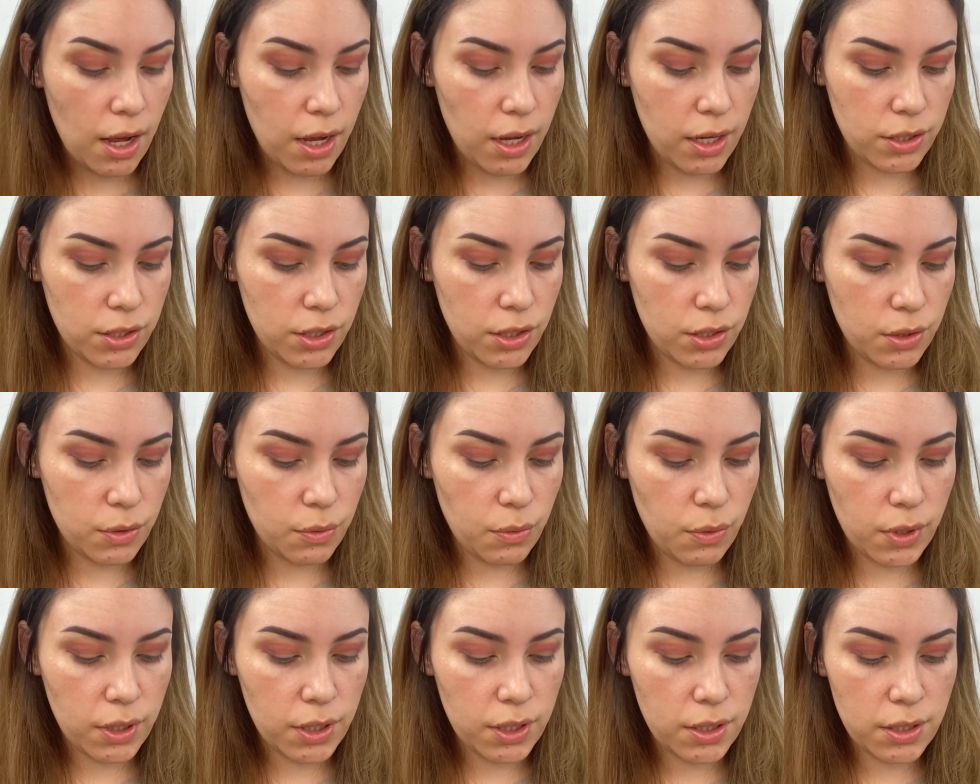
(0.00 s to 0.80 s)
I
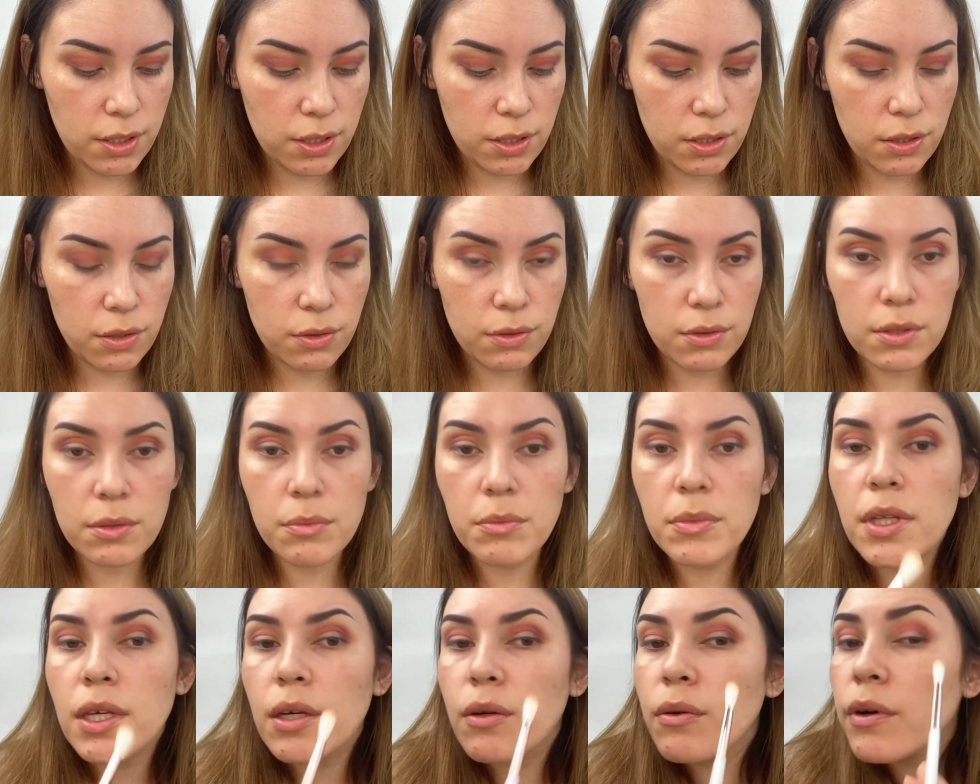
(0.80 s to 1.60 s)
just wanted to do
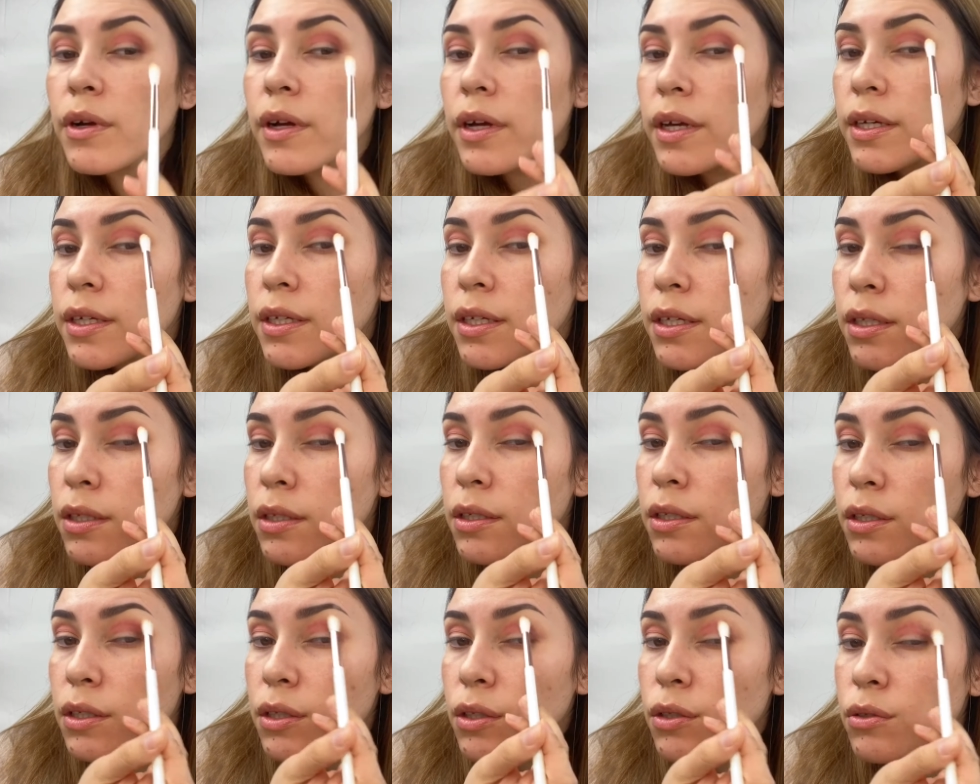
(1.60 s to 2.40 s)
something where I
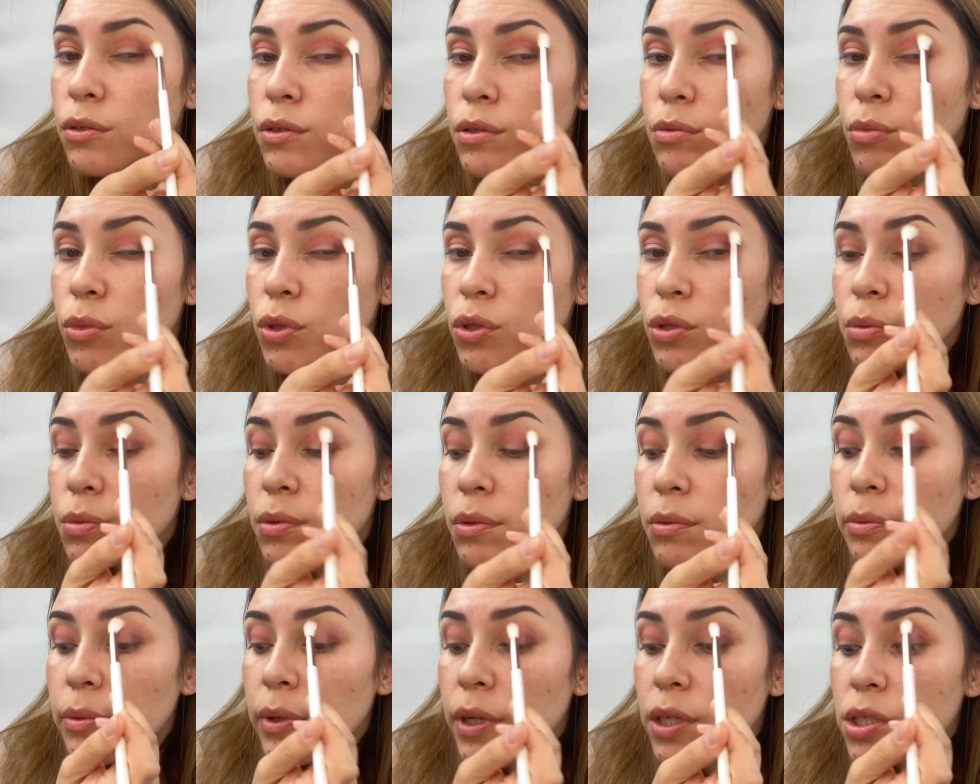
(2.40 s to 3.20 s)
can use
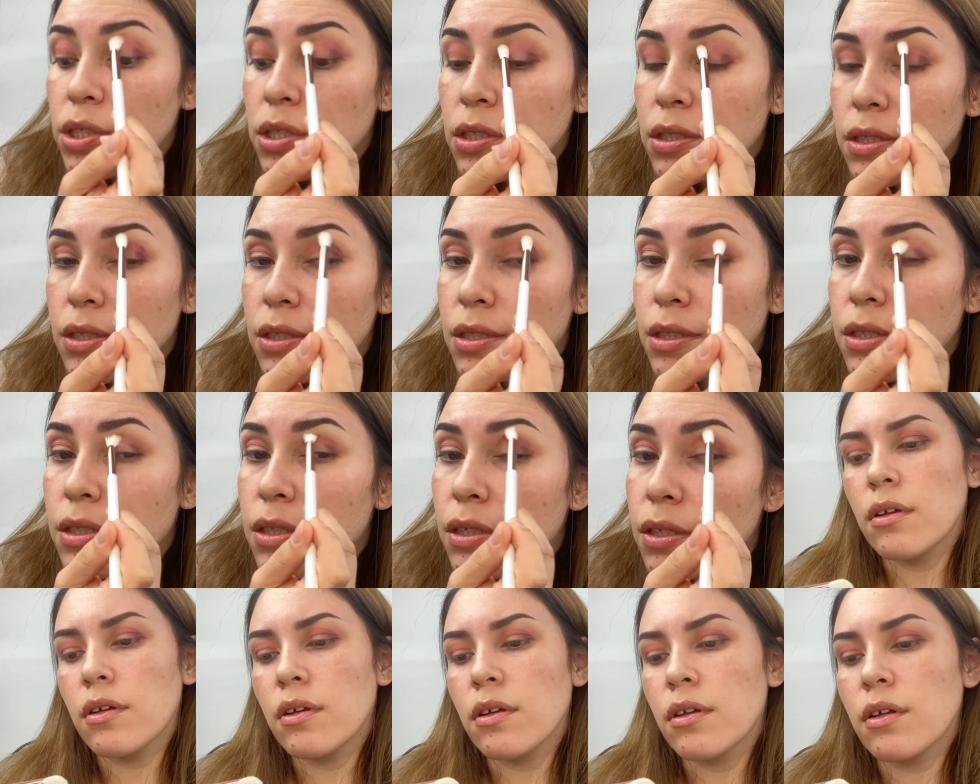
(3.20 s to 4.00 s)
multiple brushes.
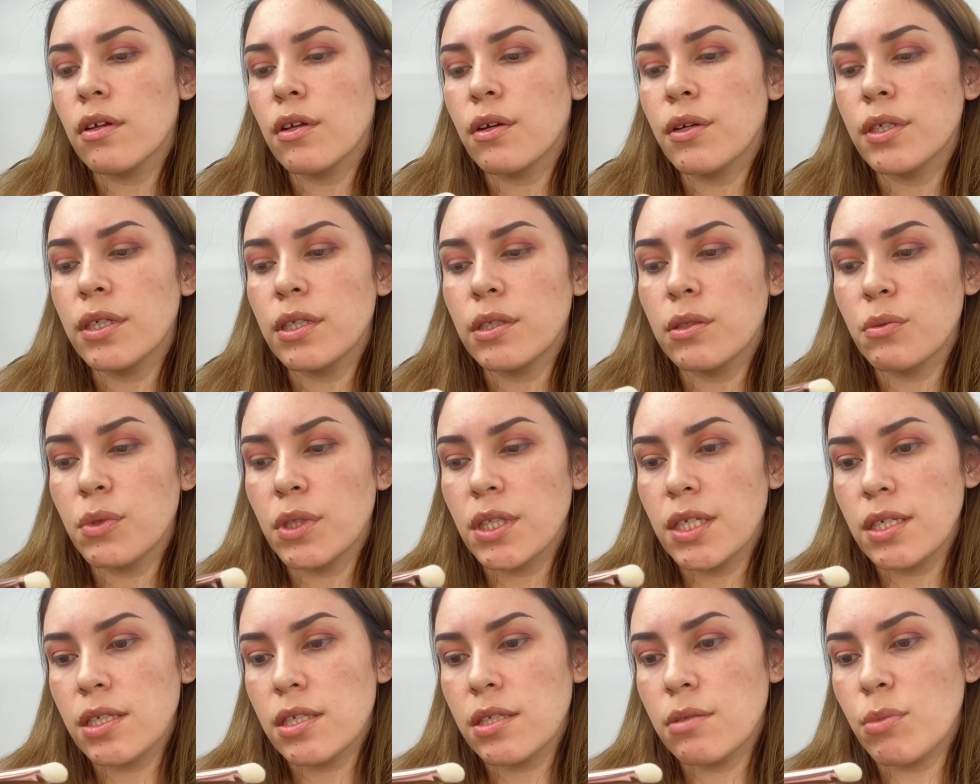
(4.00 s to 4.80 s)
Went in with
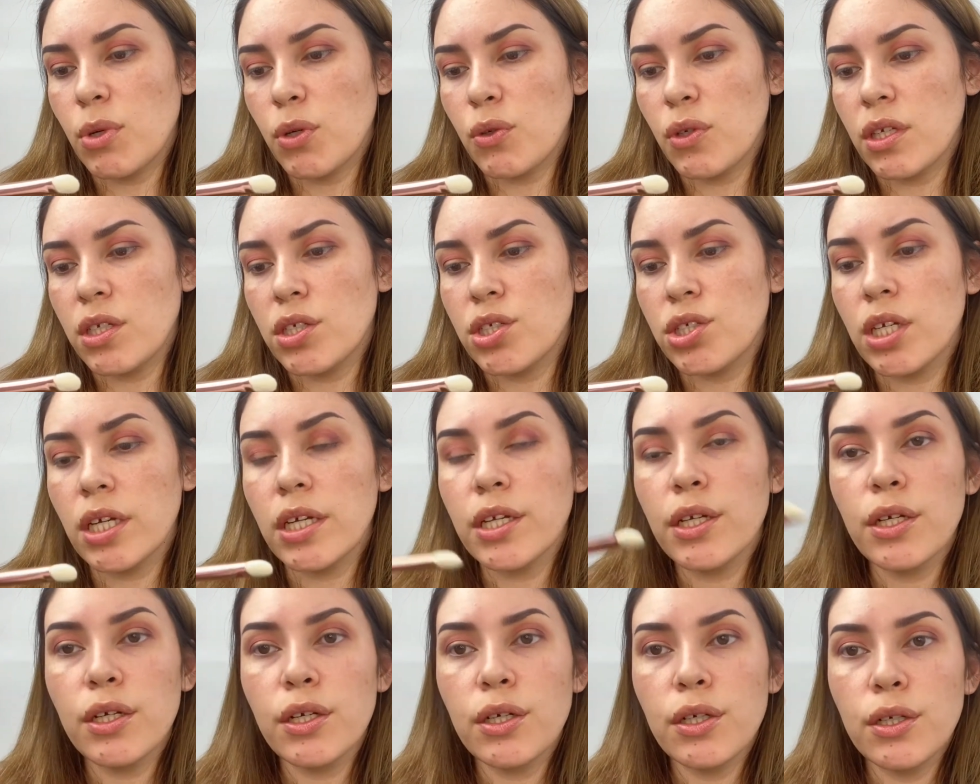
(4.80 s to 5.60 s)
this Smokey
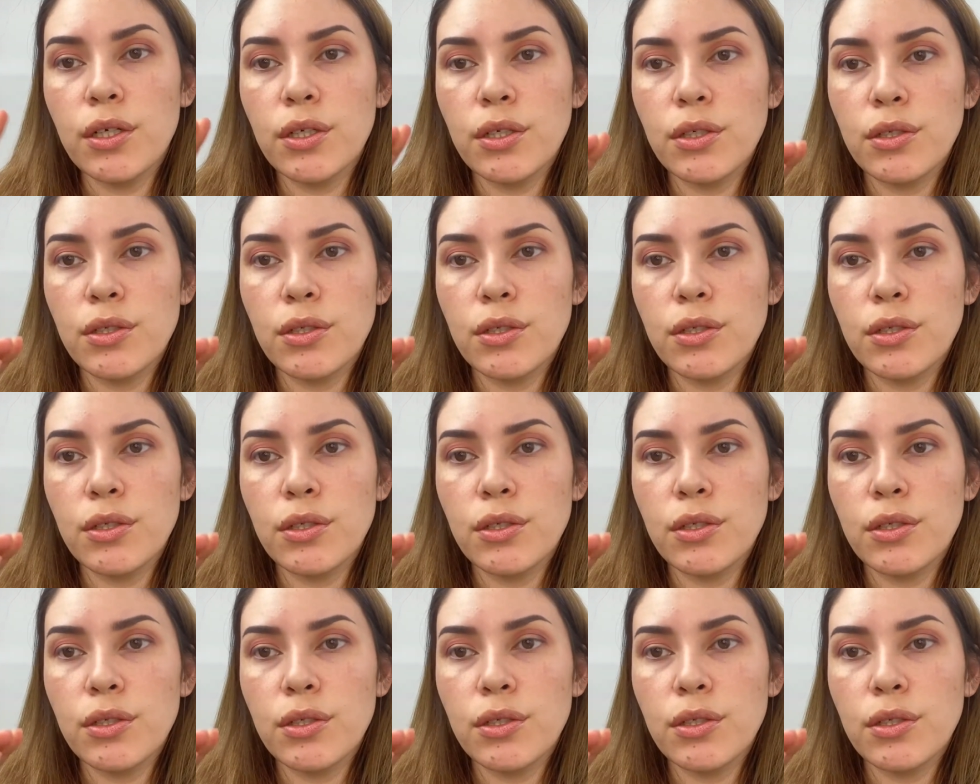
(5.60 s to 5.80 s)
shader,